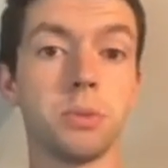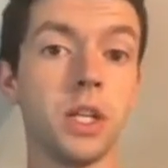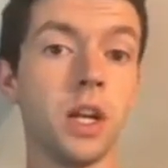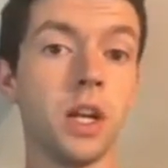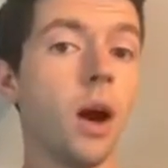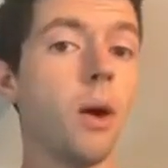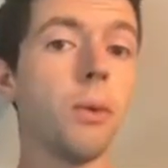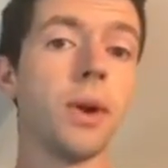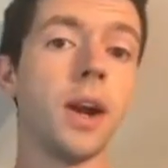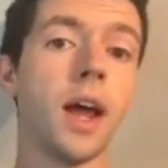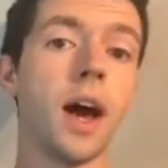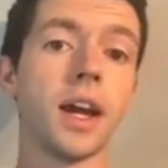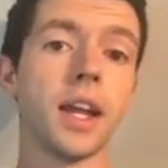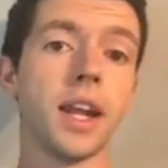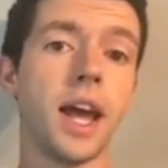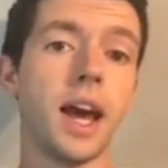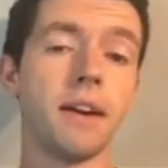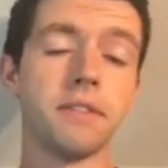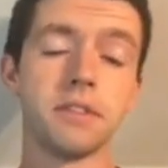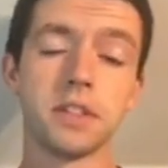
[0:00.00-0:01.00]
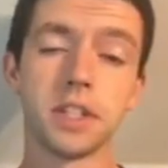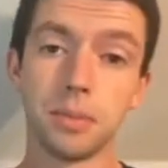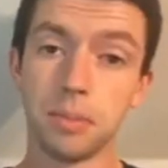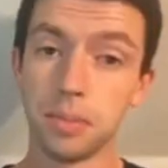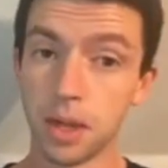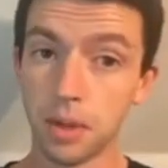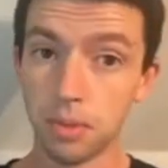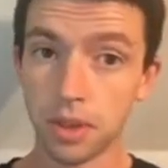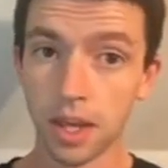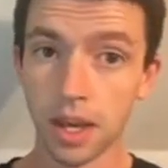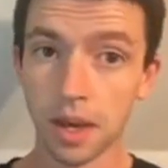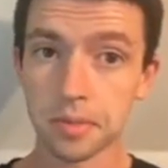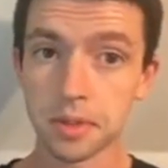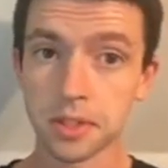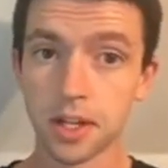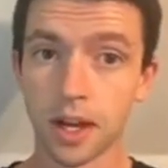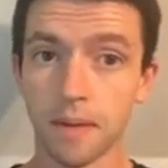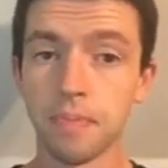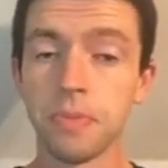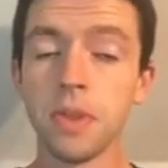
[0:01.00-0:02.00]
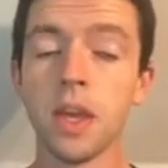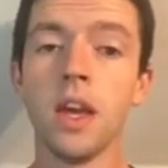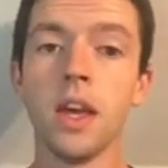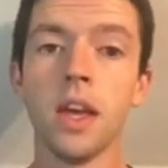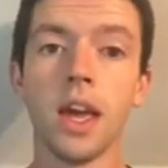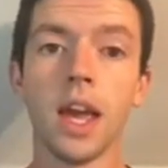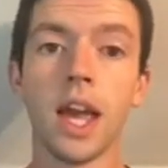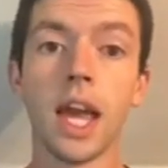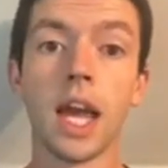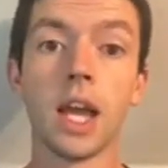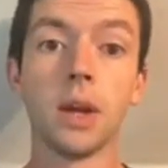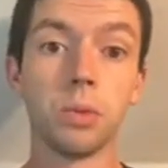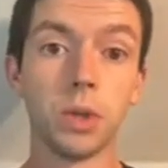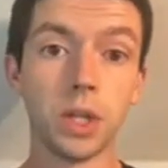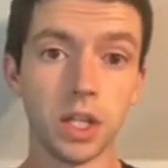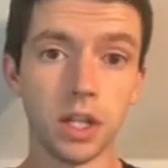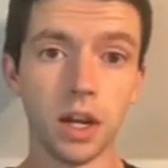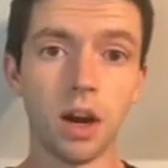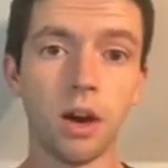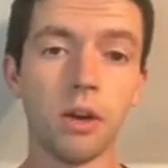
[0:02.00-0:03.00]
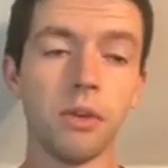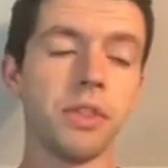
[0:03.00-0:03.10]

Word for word: We know we're not going to have to compete with Amazon, and we know